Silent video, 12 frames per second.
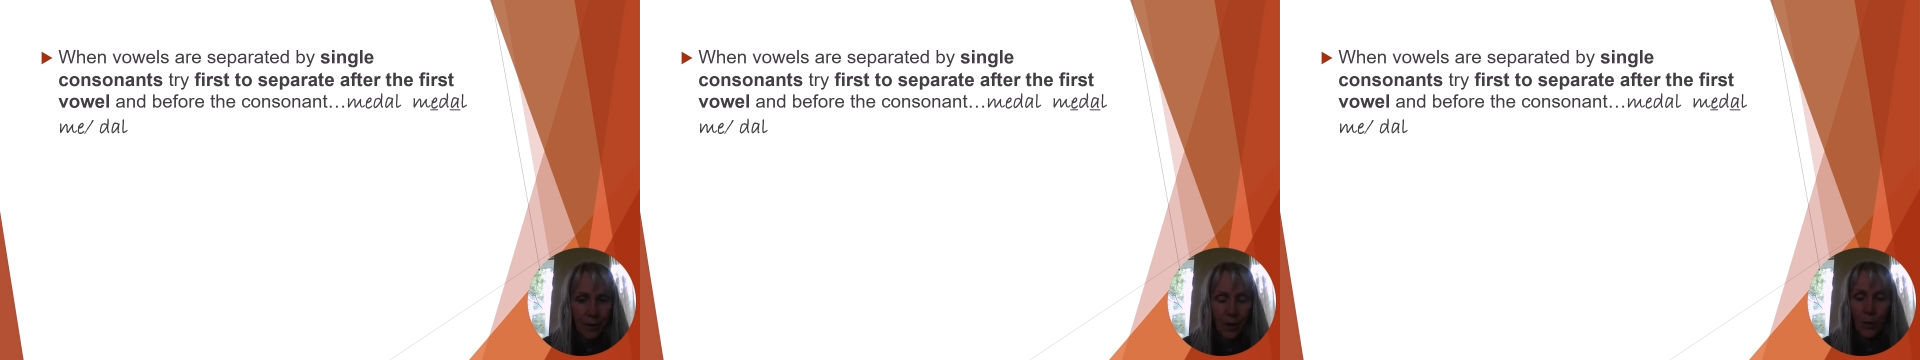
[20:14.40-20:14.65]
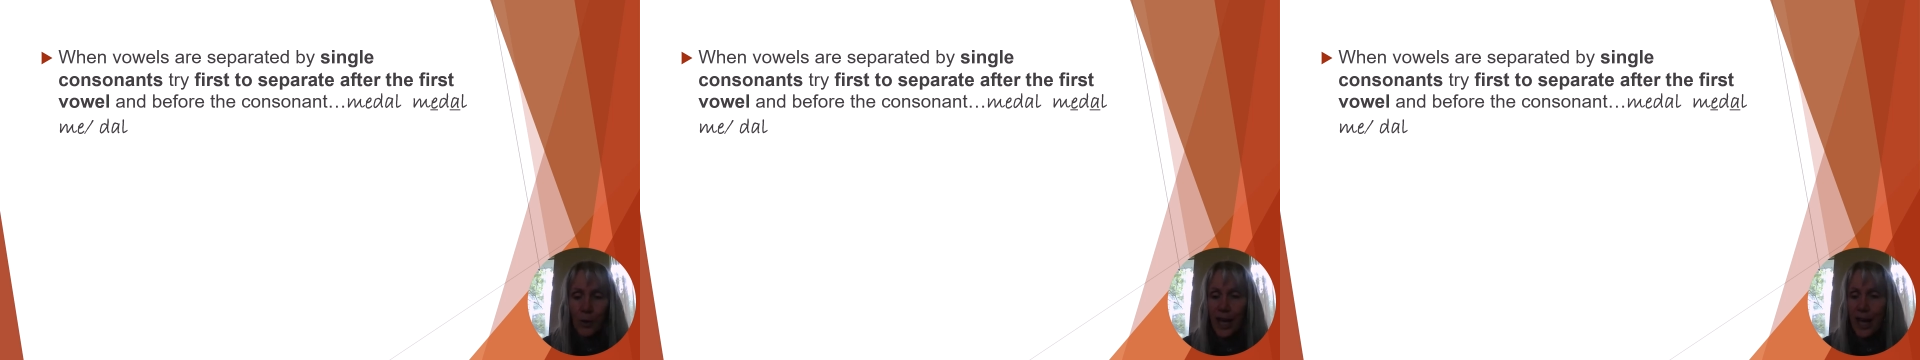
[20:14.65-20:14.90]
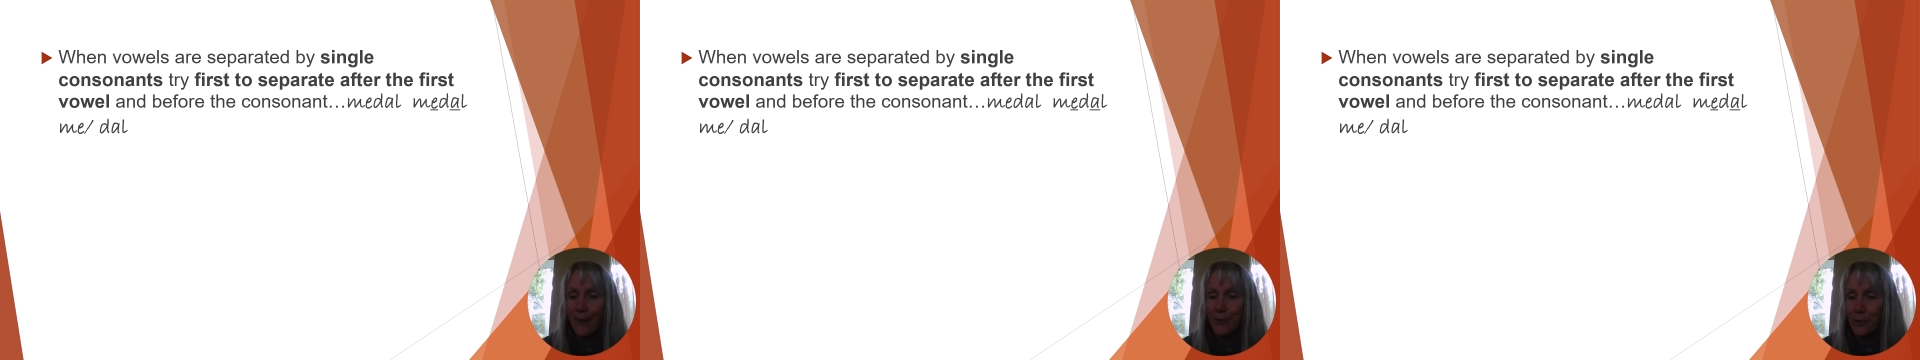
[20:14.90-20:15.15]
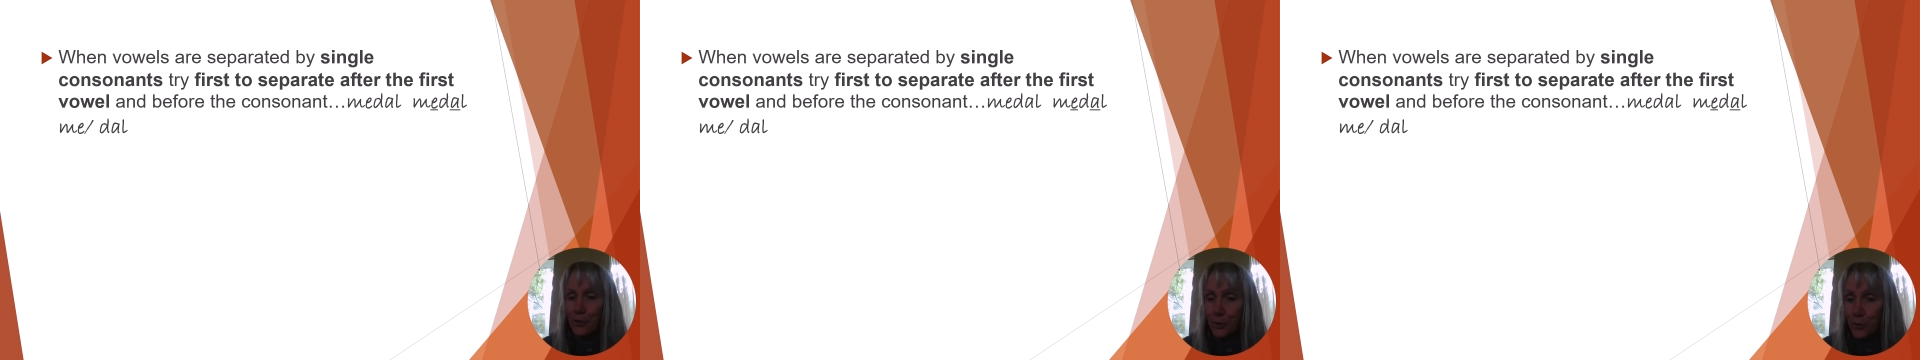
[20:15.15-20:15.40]
We have to
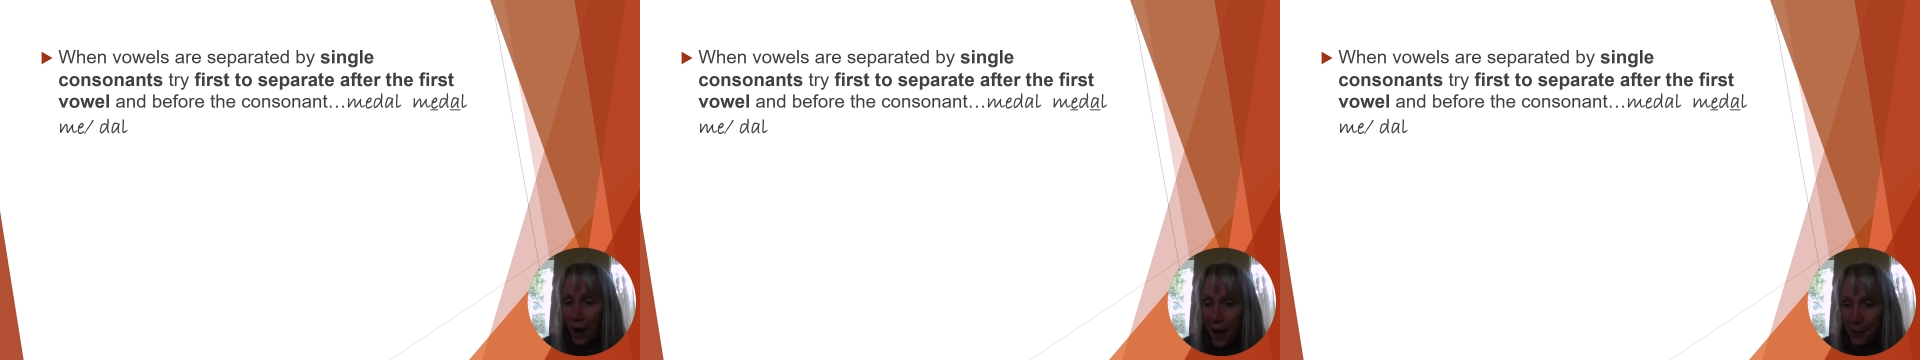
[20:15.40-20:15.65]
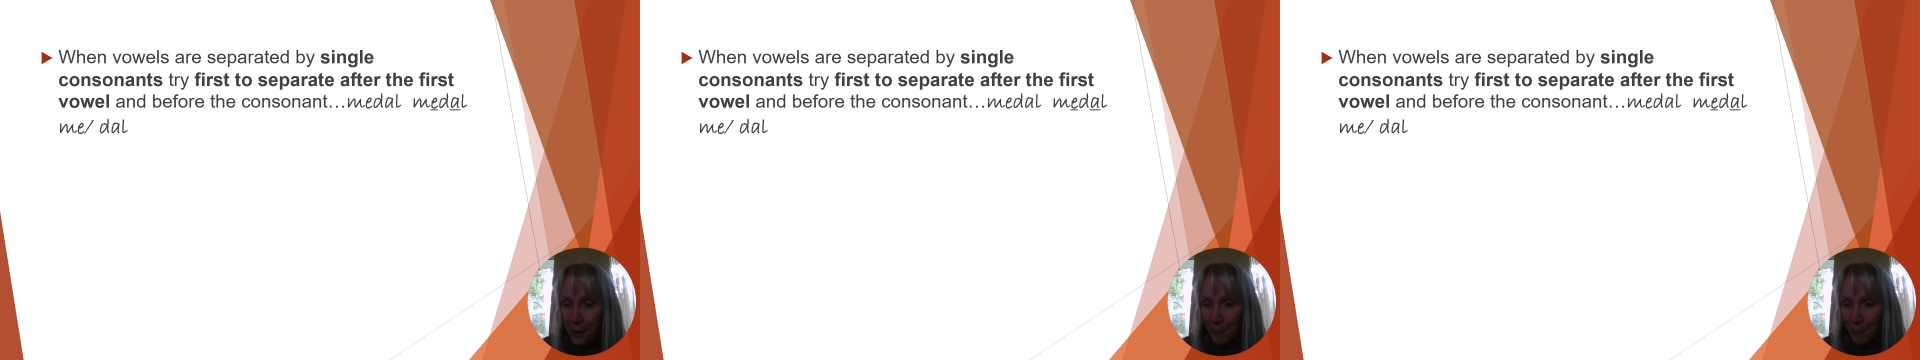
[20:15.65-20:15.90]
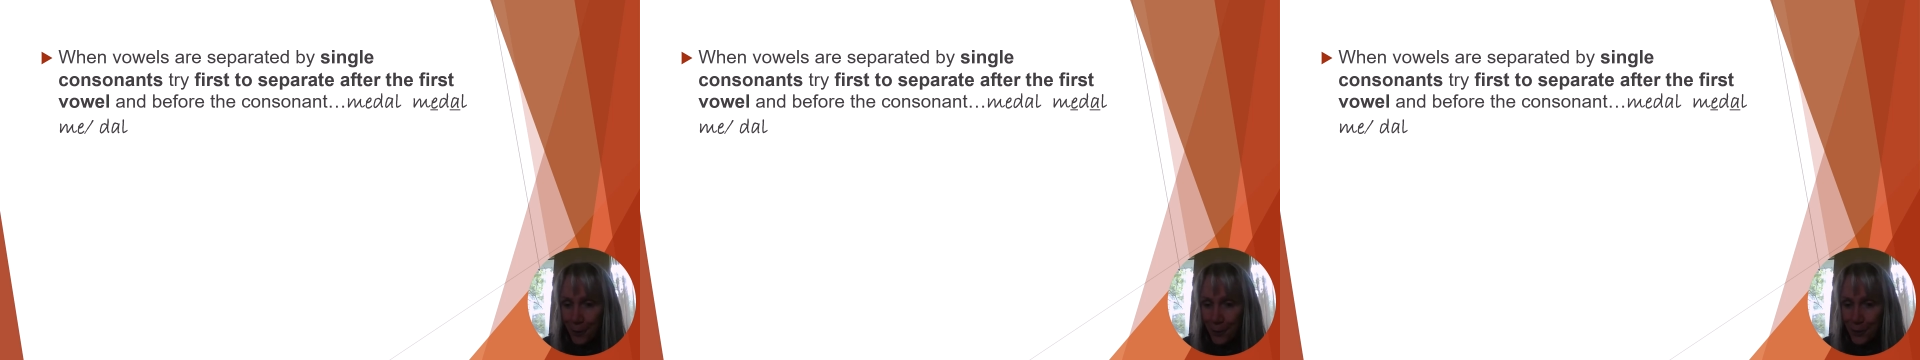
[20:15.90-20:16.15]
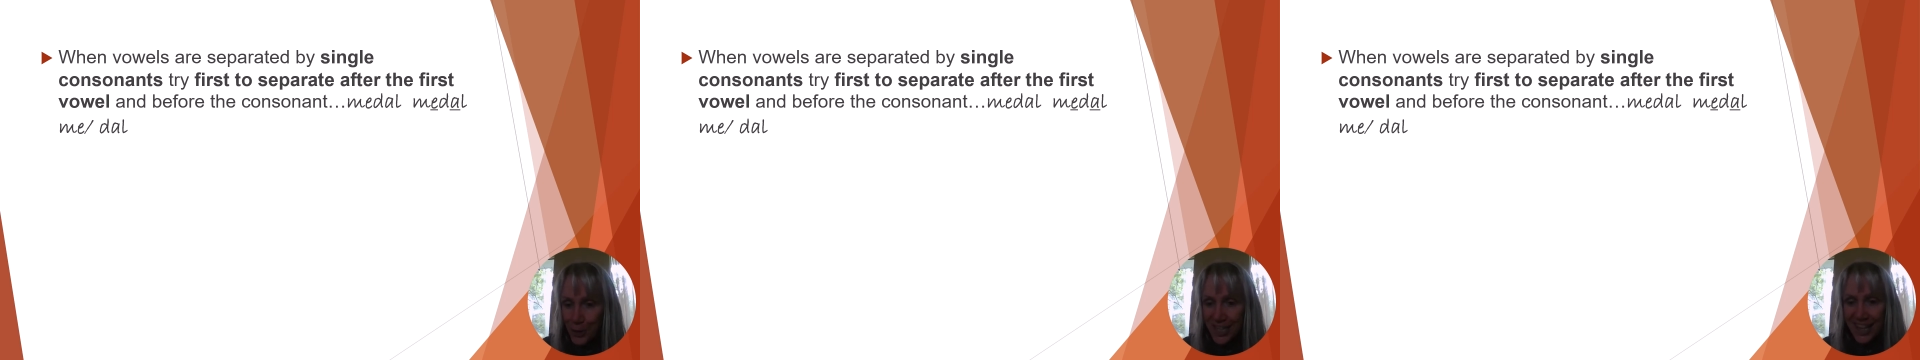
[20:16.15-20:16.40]
try it
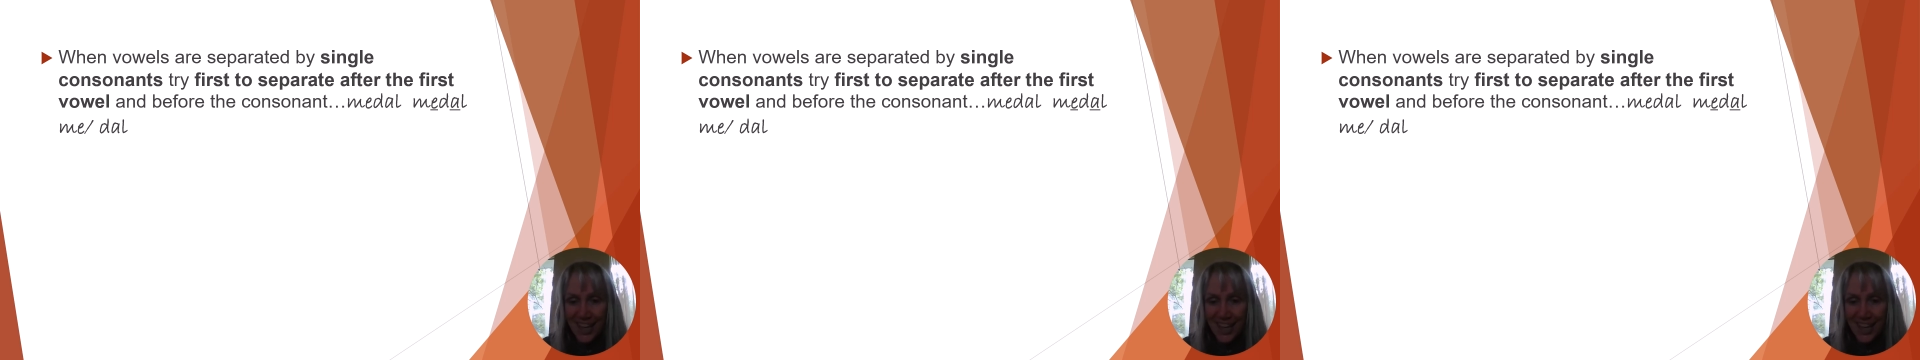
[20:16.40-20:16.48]
first